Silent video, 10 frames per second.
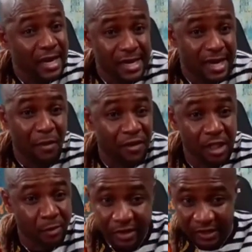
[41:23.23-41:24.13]
in the realm of the
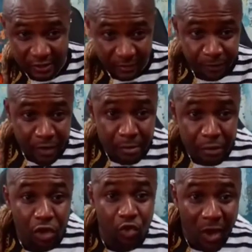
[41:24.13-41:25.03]
spirit
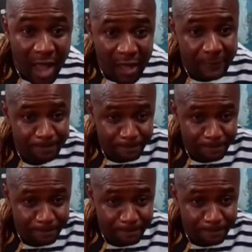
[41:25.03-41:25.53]
because why?